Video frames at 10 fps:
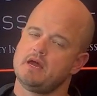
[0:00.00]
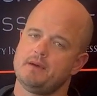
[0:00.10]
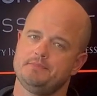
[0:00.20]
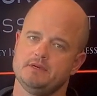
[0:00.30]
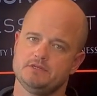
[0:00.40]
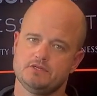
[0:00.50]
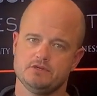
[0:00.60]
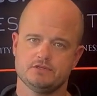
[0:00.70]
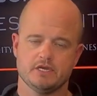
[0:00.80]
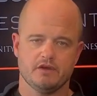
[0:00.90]
Happy
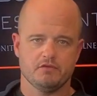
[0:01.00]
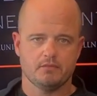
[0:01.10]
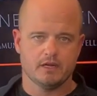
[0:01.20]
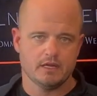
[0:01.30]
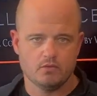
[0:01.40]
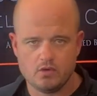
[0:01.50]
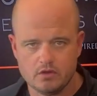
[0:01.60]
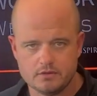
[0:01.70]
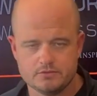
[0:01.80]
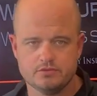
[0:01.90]
Tuesday, everybody.
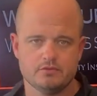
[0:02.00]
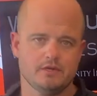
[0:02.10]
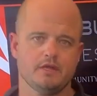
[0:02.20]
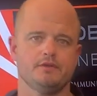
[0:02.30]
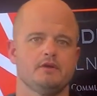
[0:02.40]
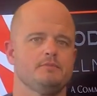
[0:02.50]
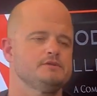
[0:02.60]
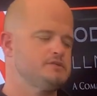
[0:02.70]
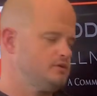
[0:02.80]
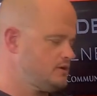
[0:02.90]
Welcome to another
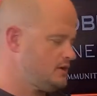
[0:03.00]
episode